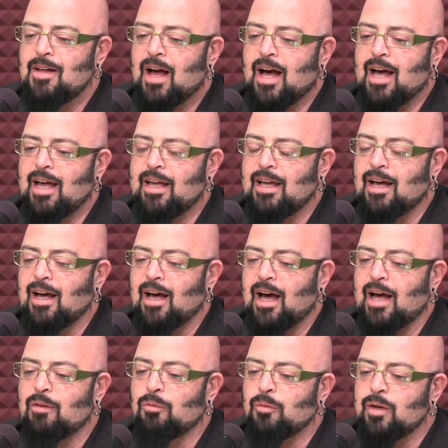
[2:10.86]
I
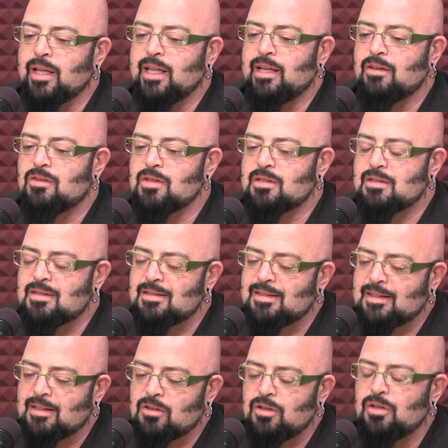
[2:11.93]
really just
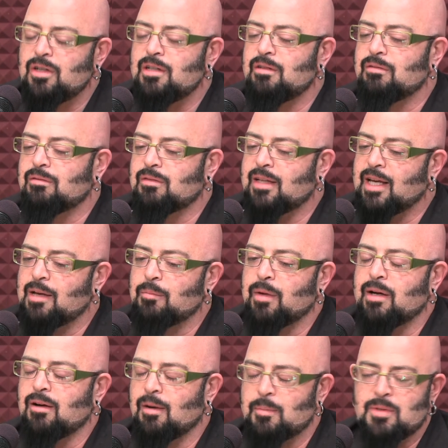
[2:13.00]
couldn't get
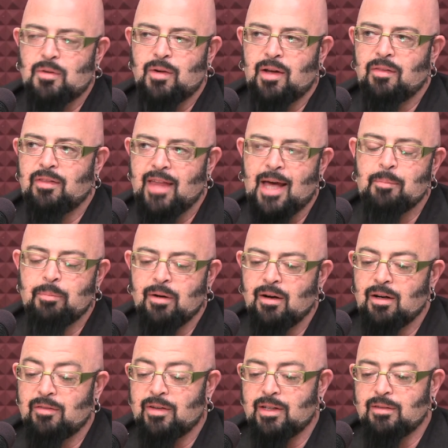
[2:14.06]
my arms around that
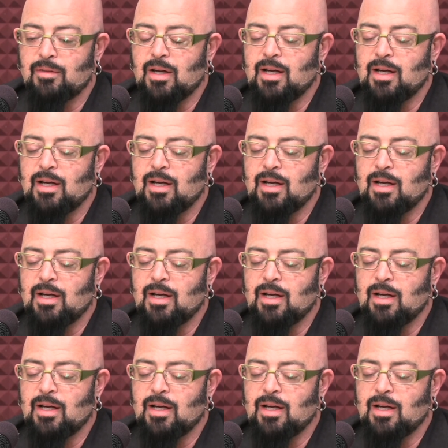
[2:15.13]
part of it.